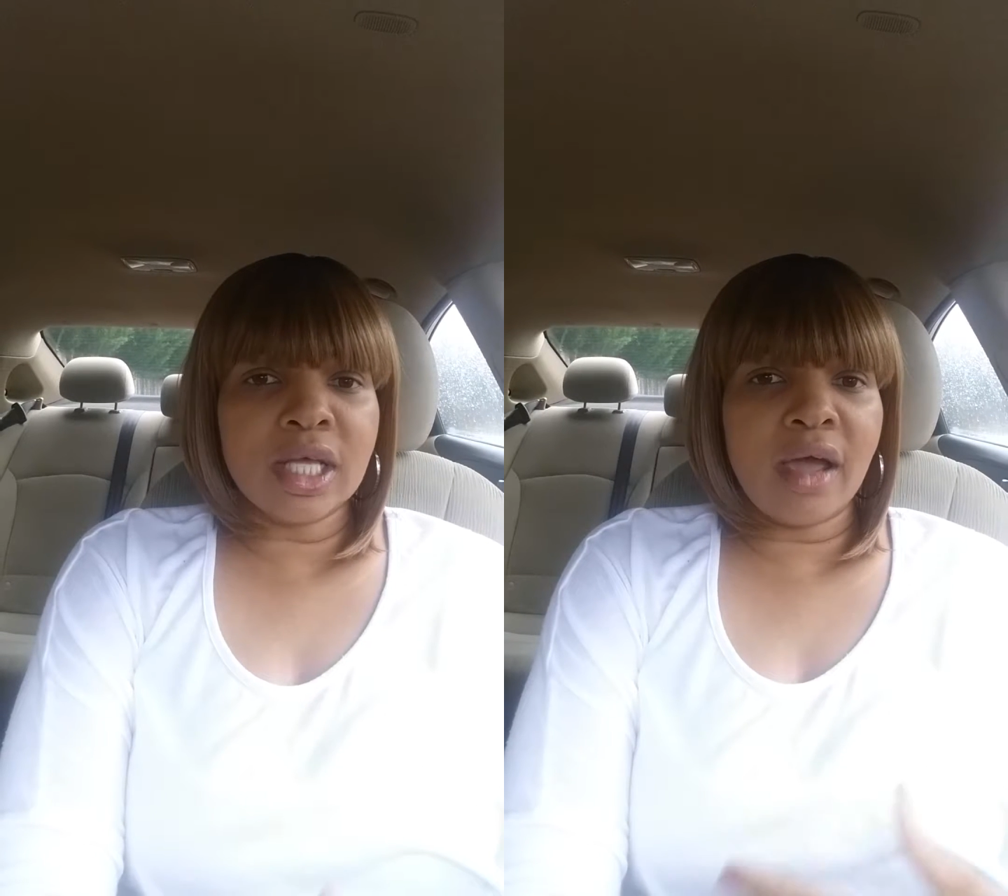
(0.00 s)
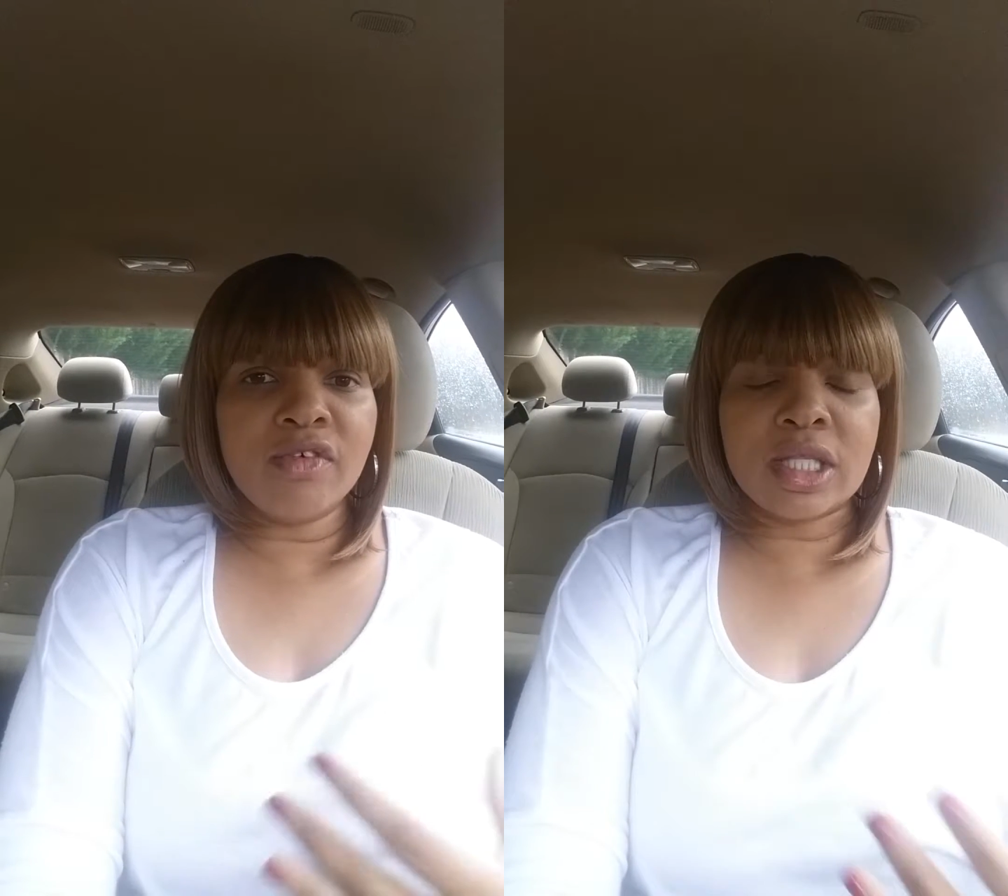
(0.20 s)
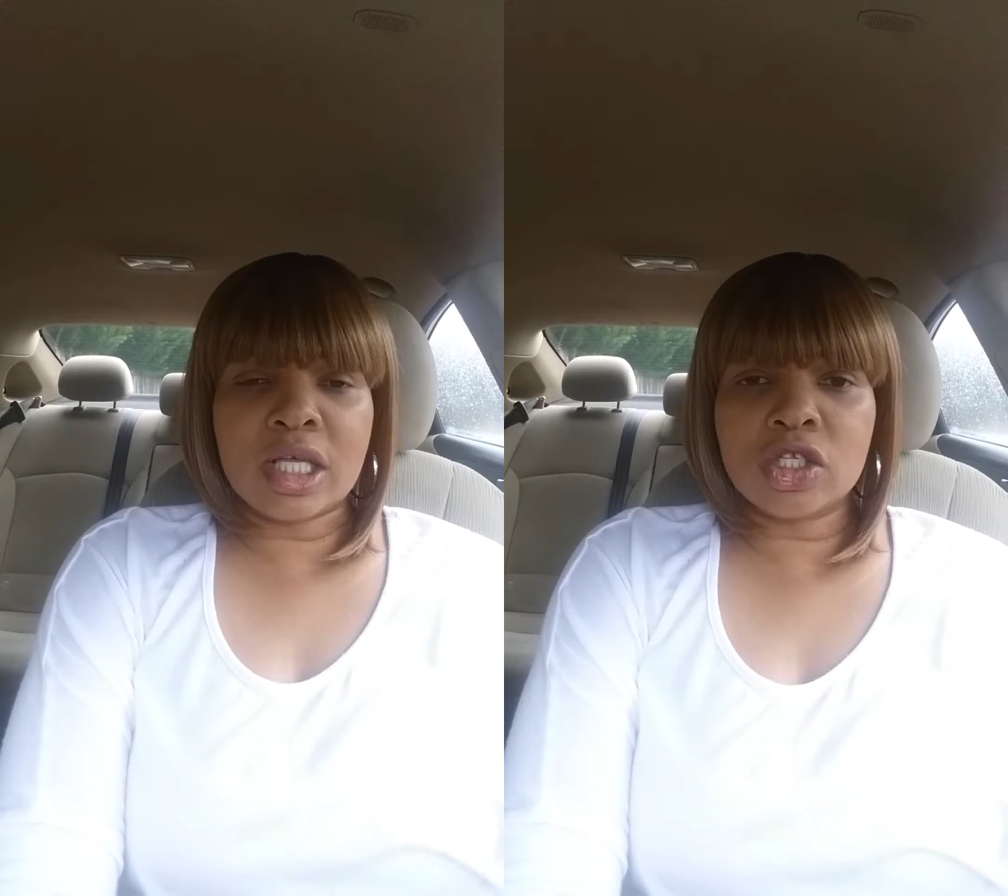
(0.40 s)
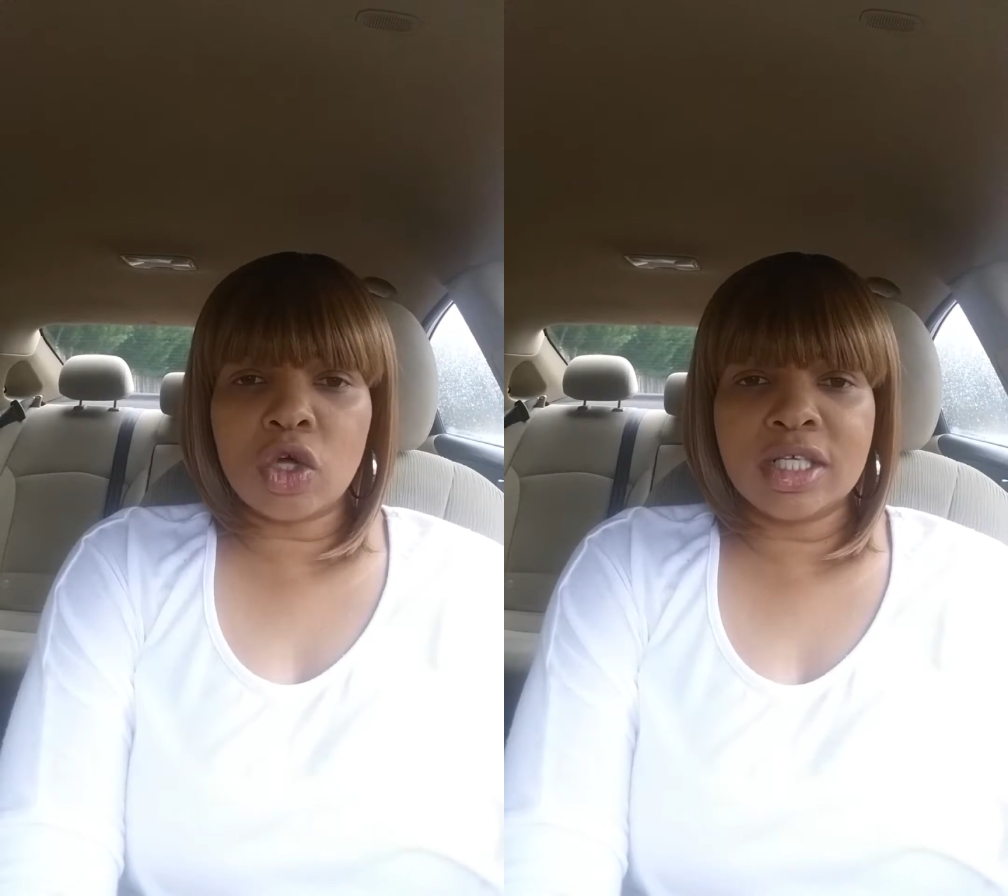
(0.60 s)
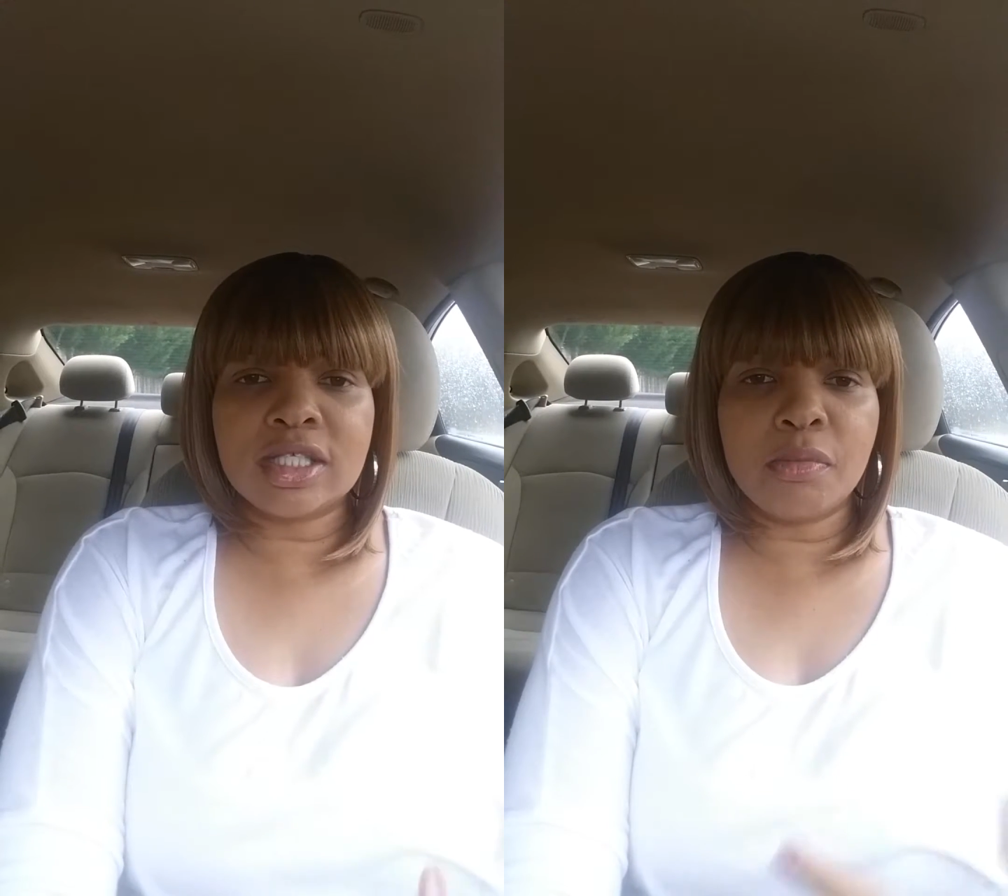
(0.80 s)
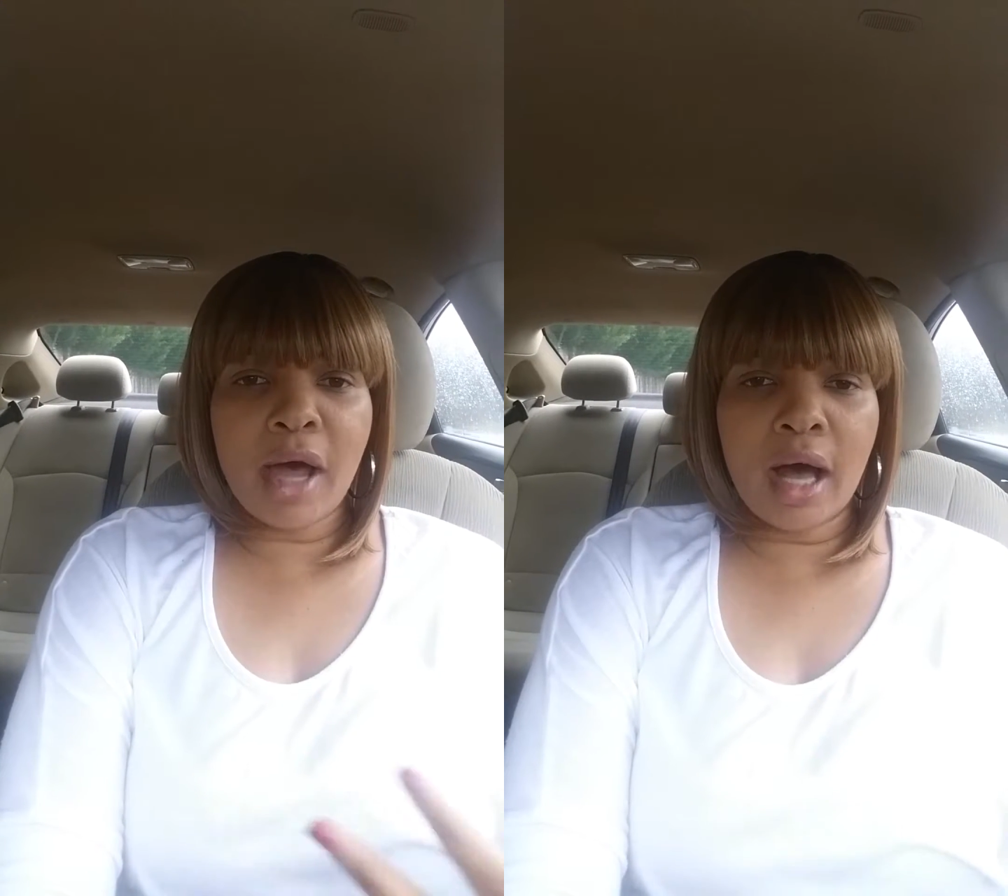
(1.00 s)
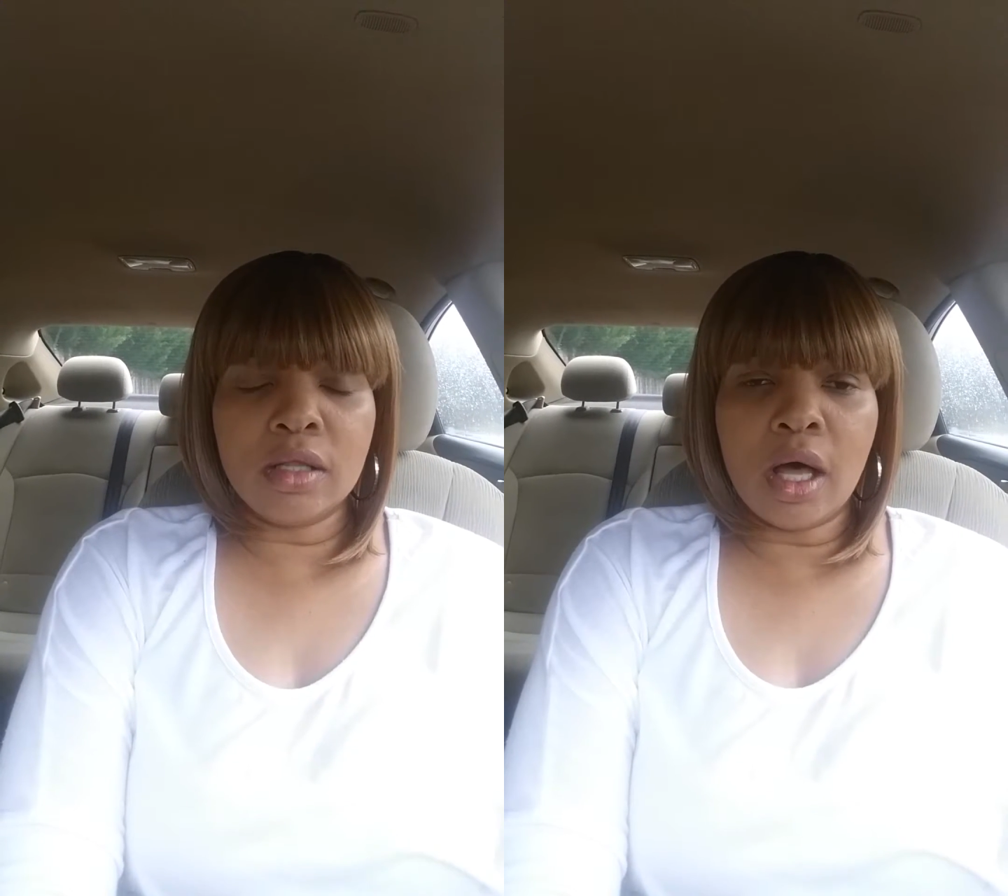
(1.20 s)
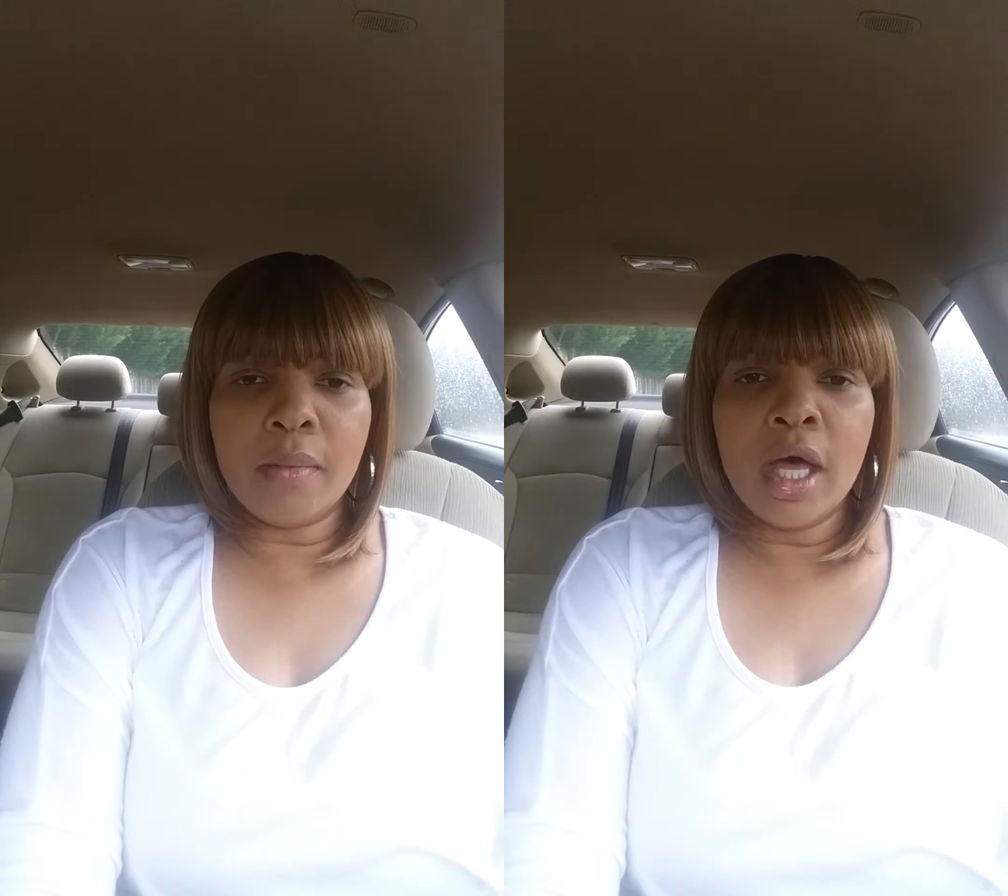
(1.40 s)
and everything starts to
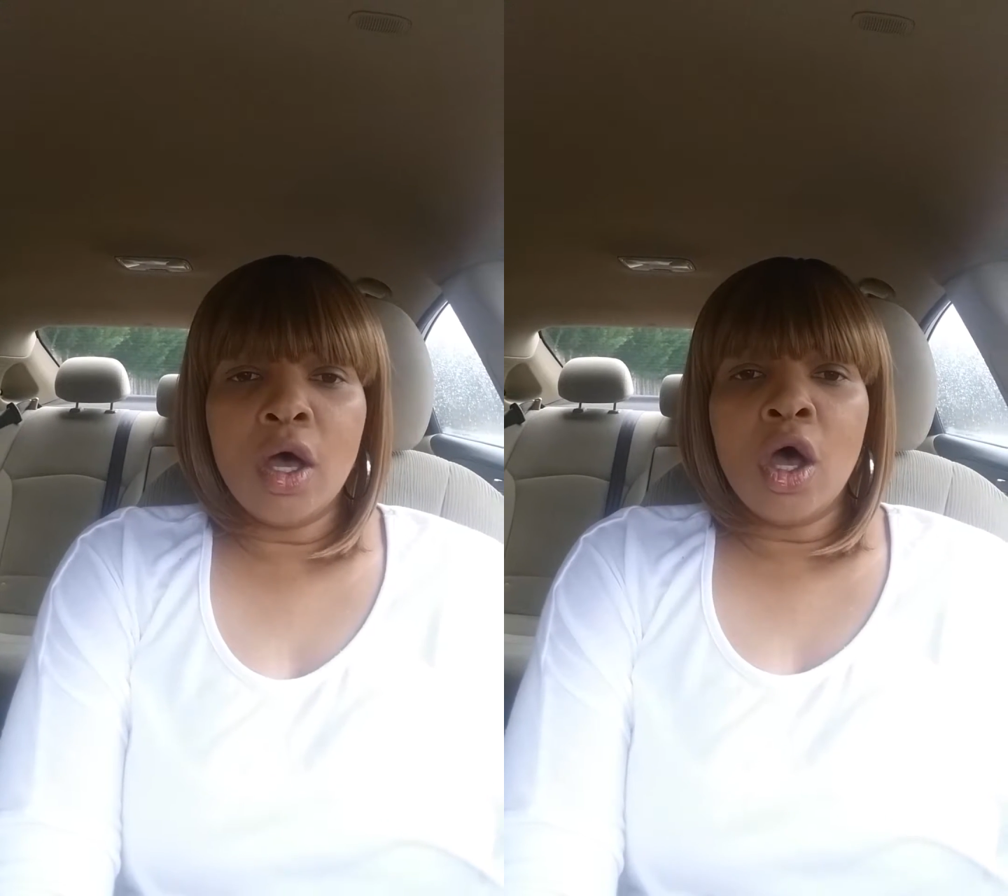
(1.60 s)
pile up.